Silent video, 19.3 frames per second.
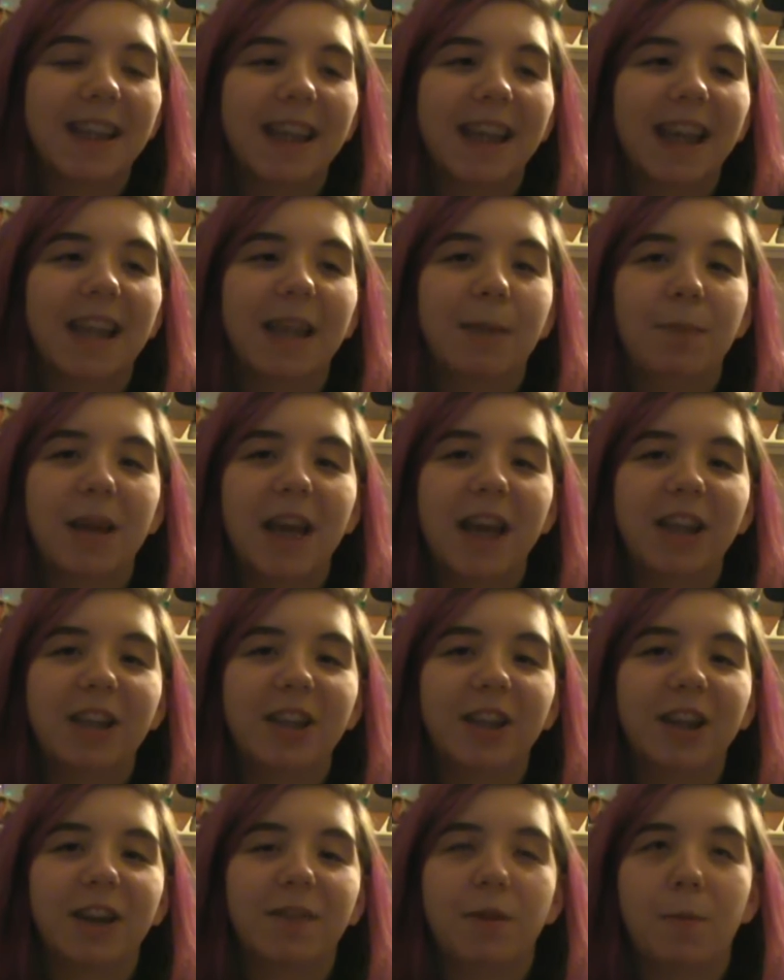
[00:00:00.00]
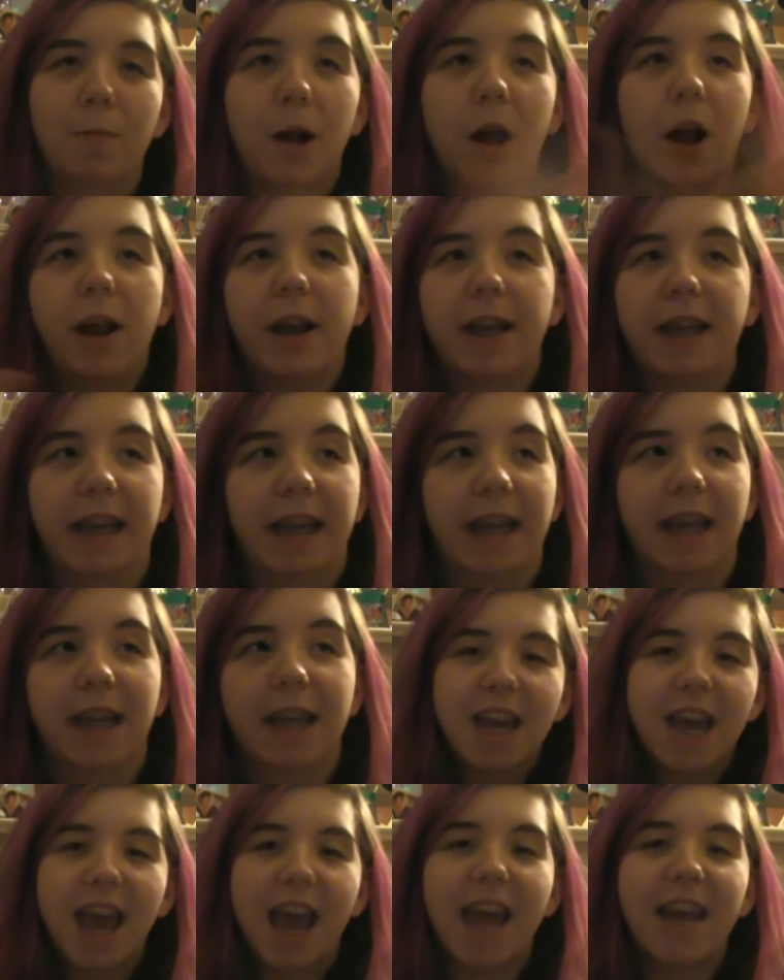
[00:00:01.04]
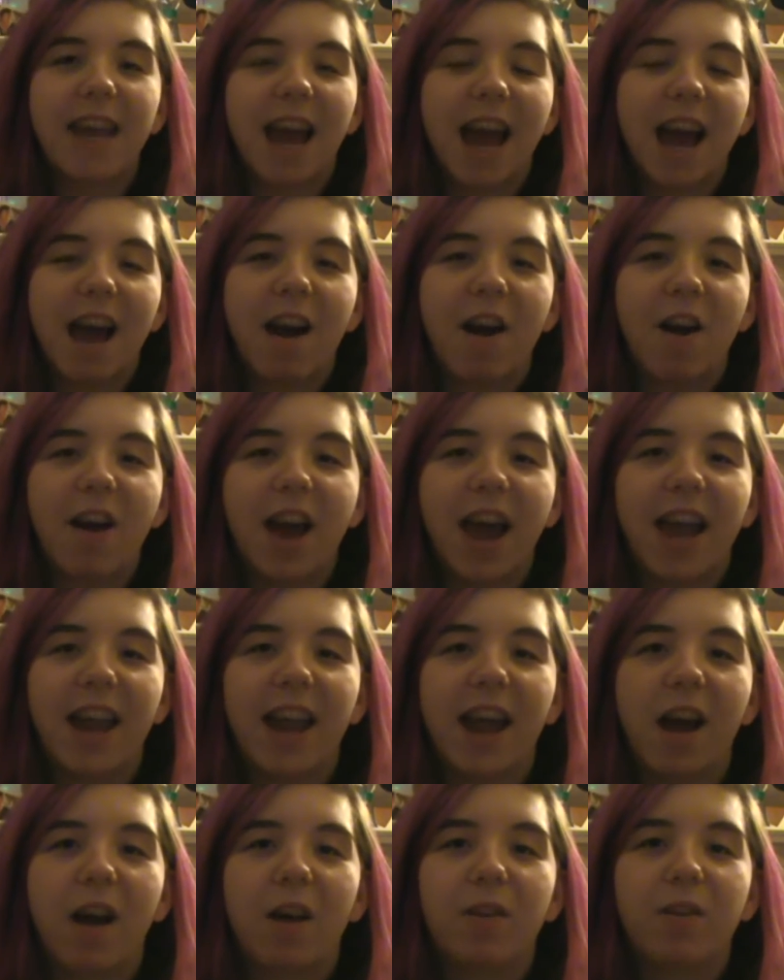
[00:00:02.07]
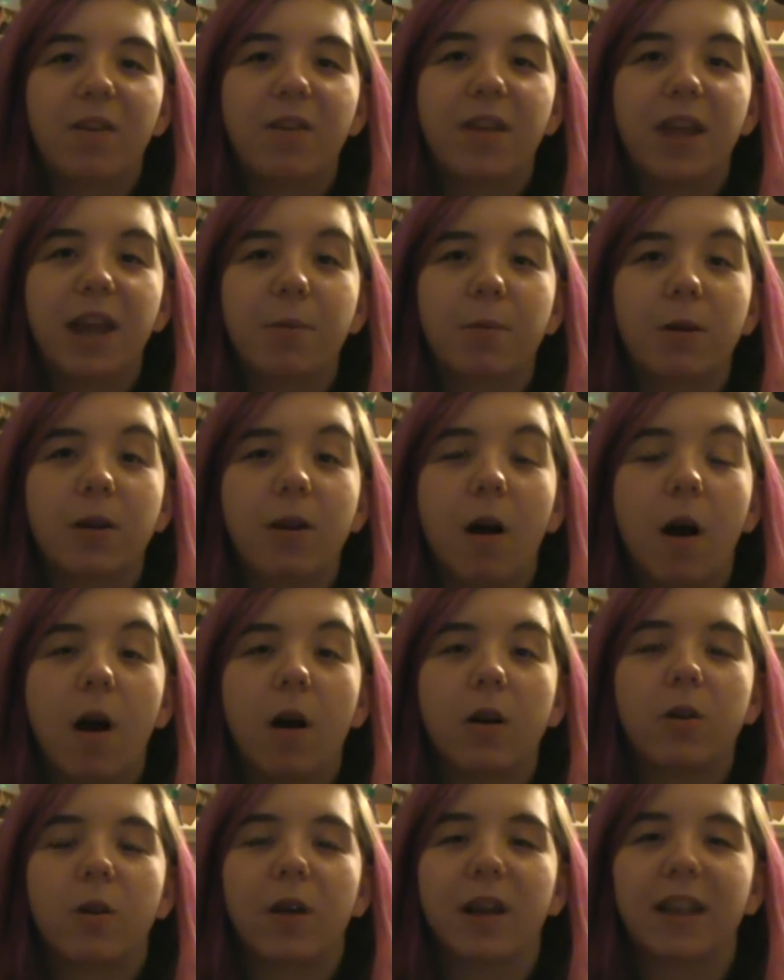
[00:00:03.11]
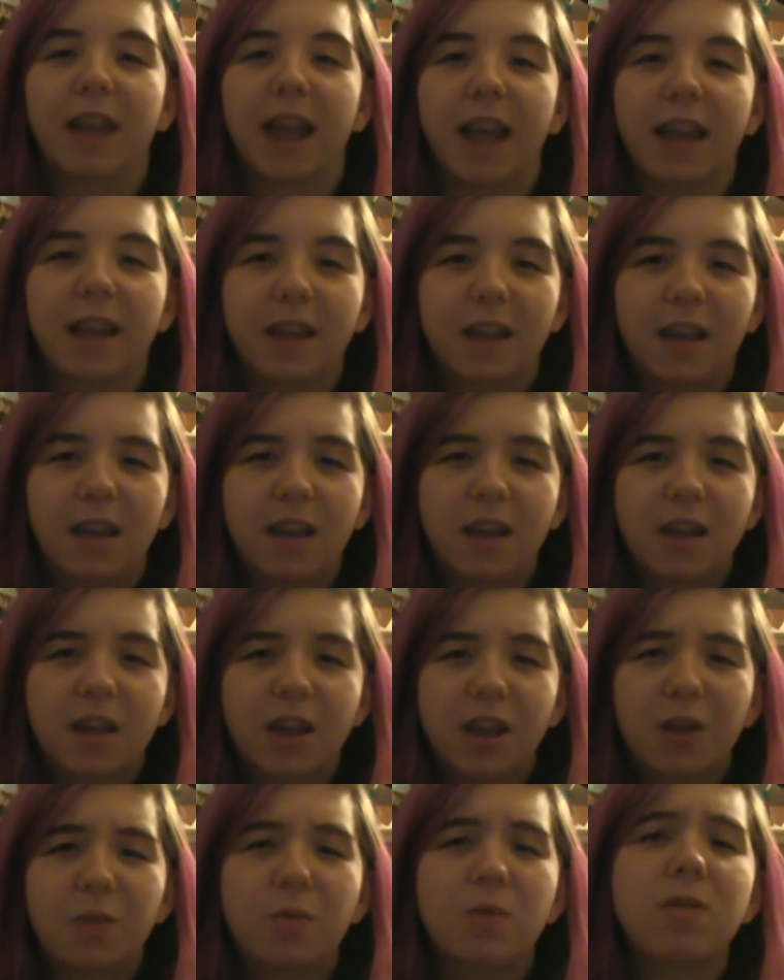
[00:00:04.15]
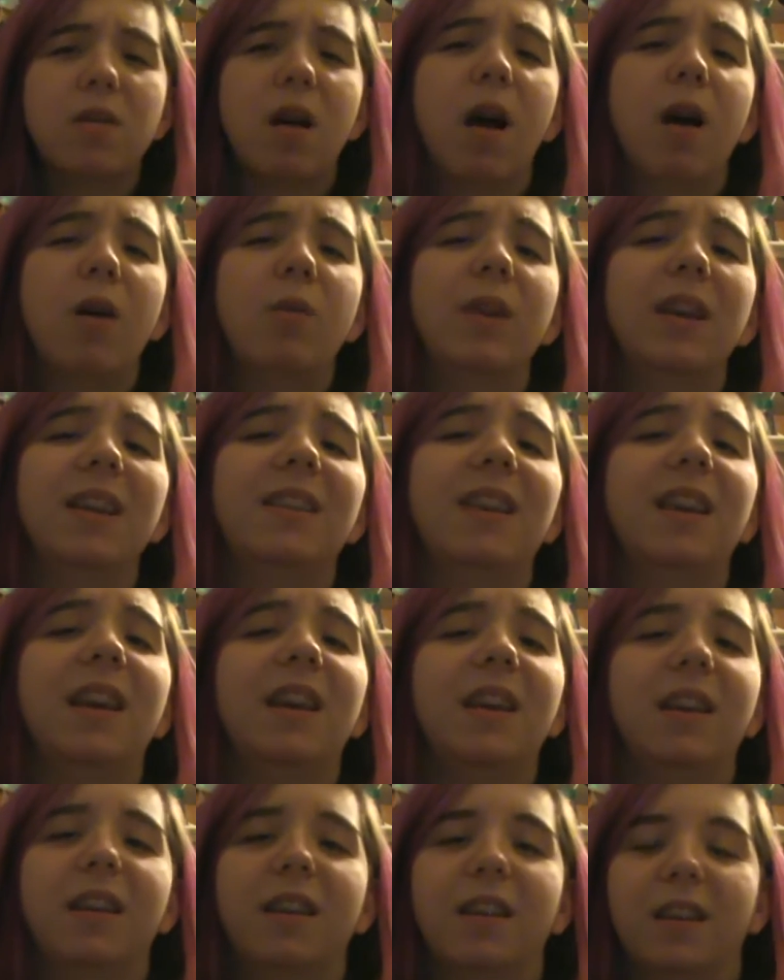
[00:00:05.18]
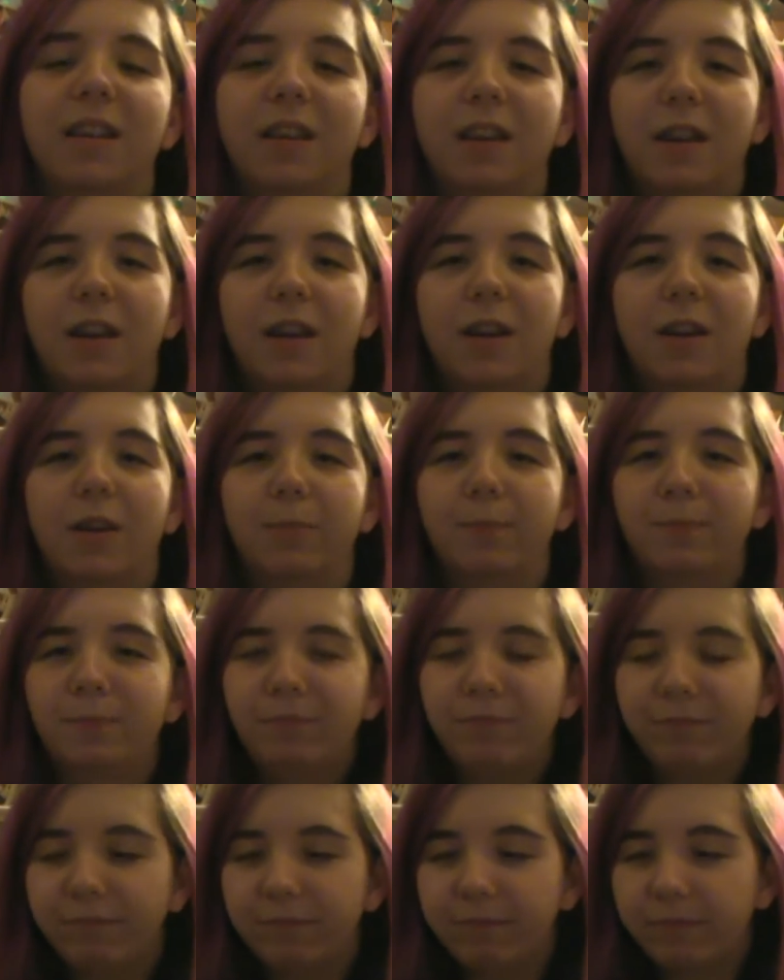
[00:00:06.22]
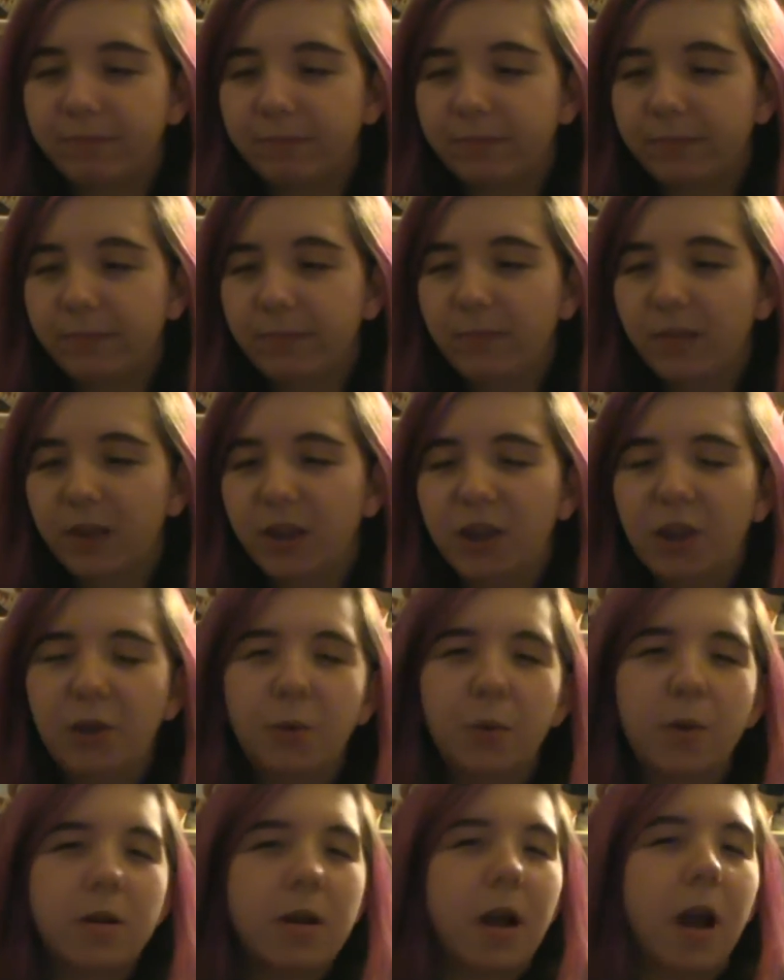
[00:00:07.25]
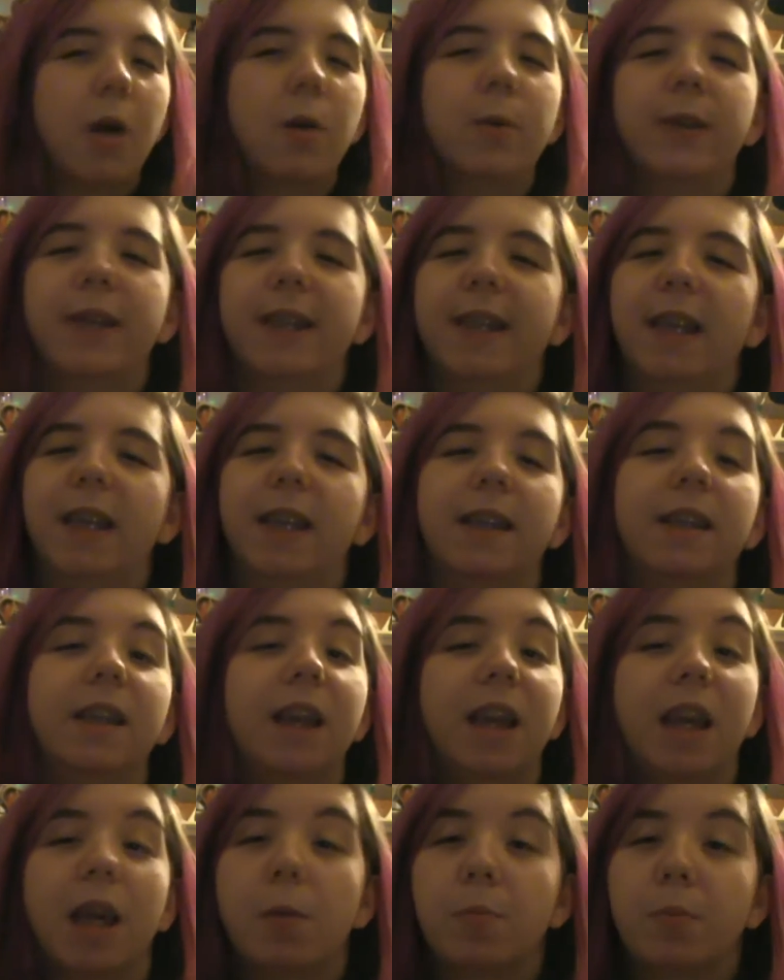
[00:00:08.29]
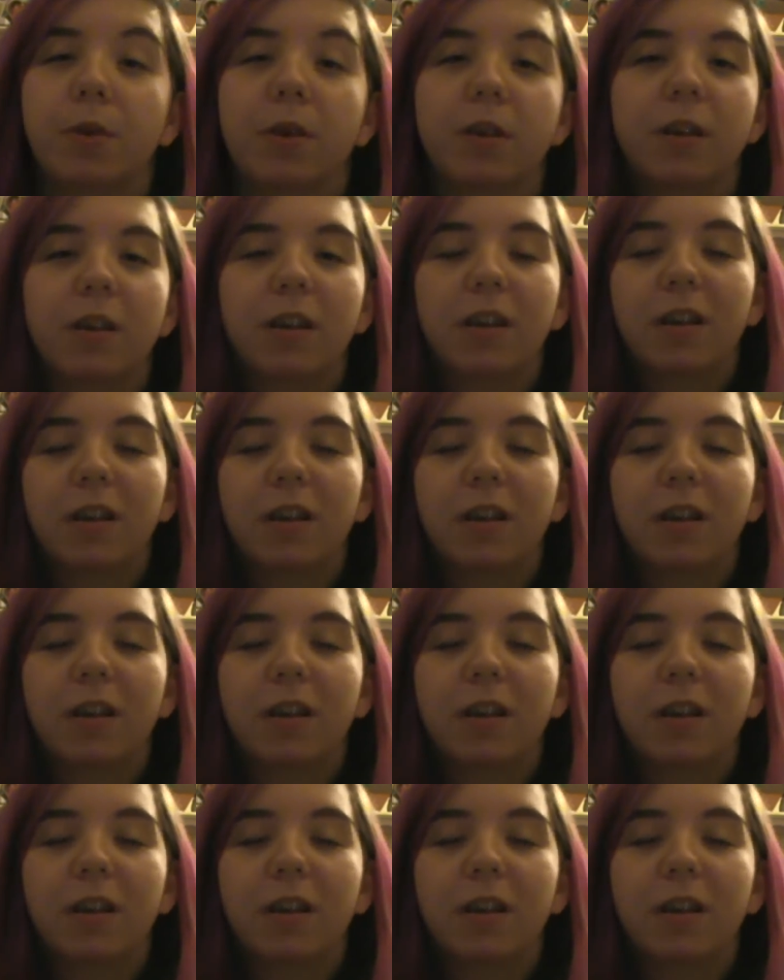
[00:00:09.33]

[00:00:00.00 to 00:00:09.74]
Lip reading: in the picture of the party, and how they were all going like, you were always here, you know. You were always the innkeeper.